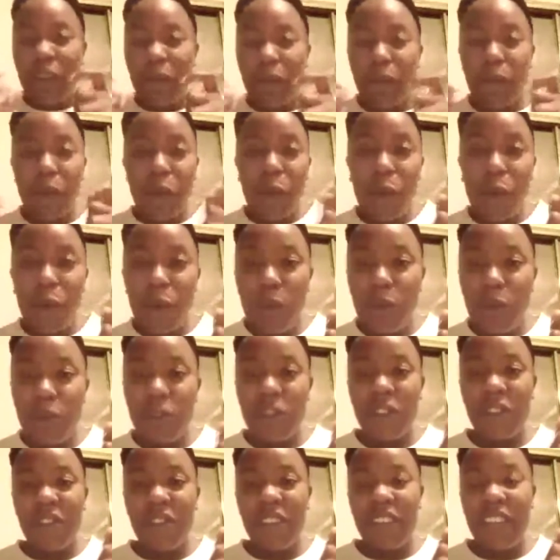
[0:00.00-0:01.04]
the
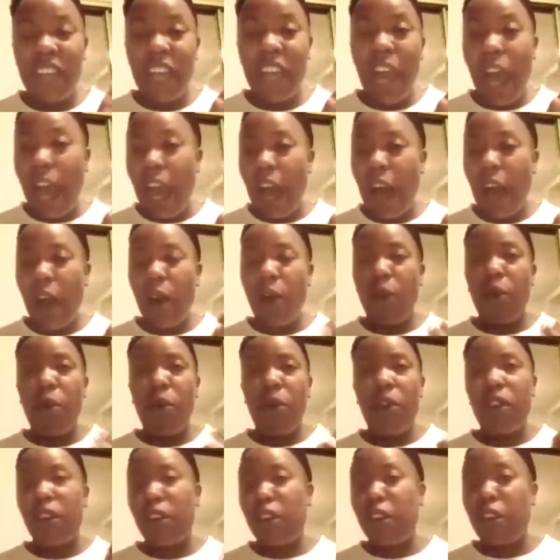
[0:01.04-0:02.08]
bones of a cow
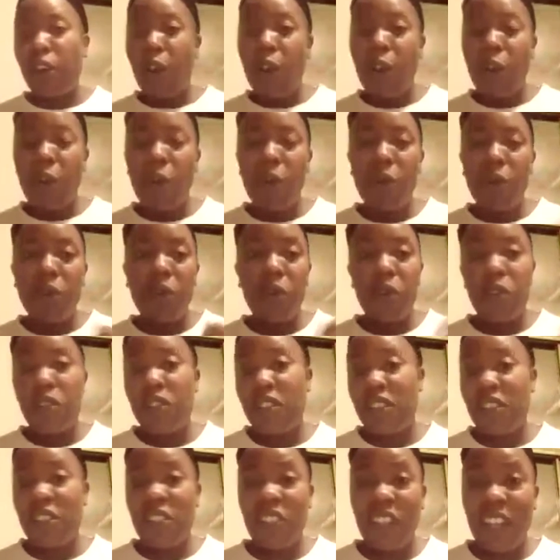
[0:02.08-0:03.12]
or a goat or
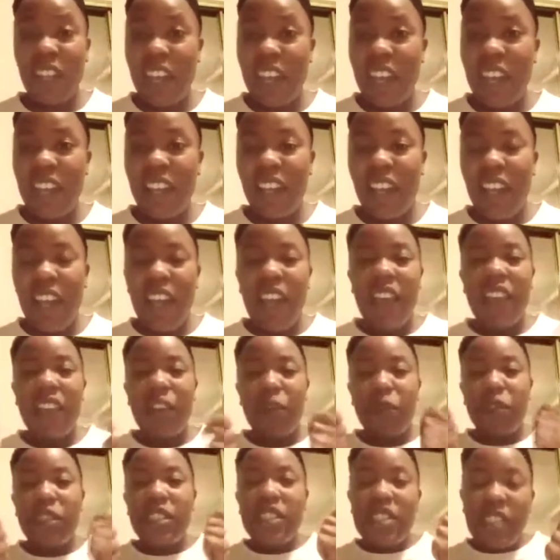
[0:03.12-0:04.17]
the chicken.
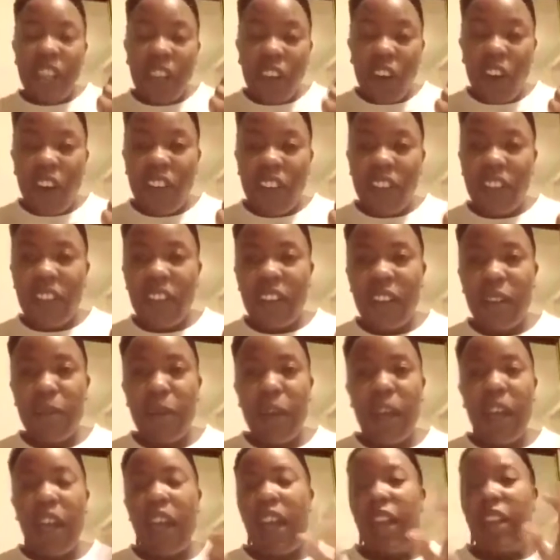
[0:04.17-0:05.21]
They would suck on them
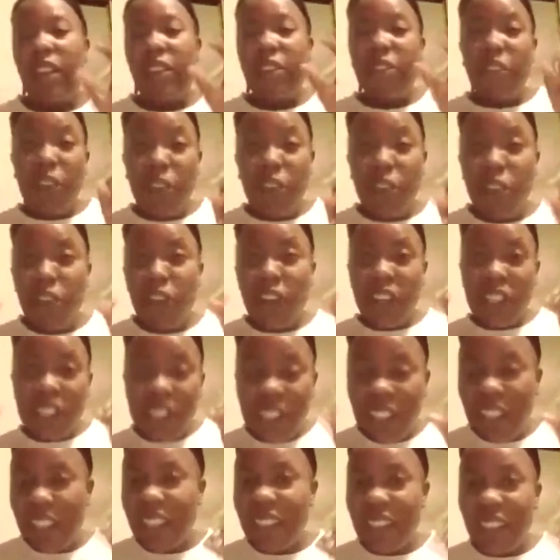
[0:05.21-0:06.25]
and
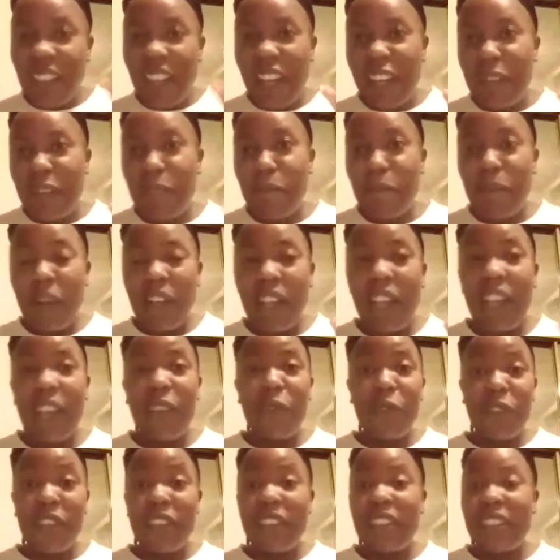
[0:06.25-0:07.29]
crush it like
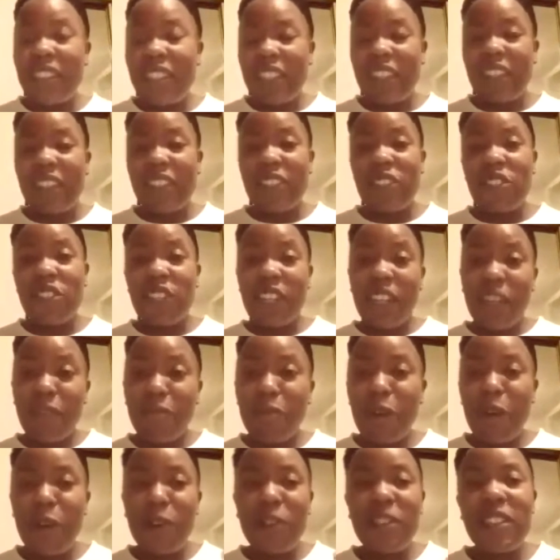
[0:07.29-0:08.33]
with the chicken
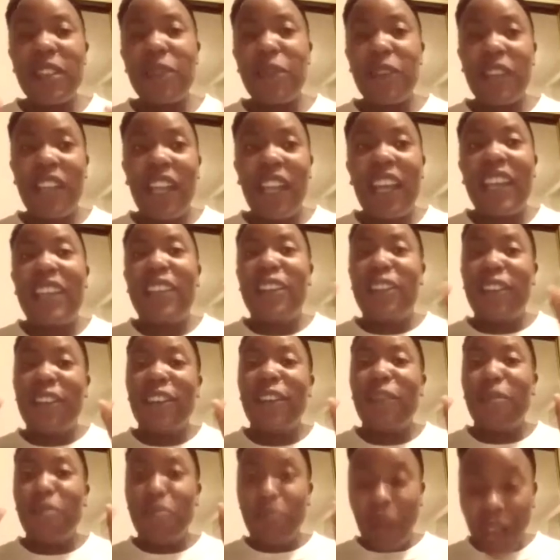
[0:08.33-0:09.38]
bones. They would like
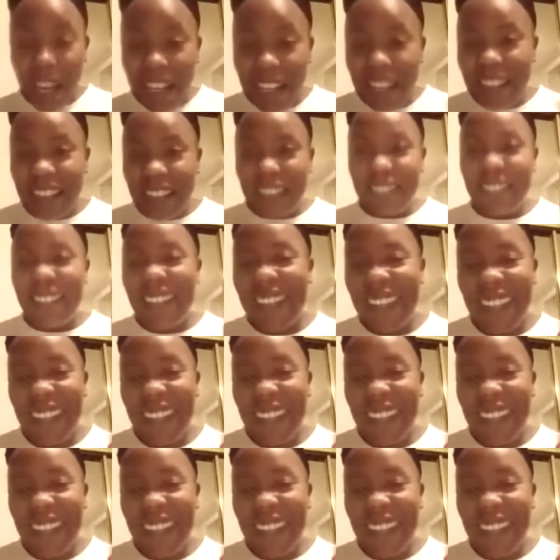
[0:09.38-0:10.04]
bite the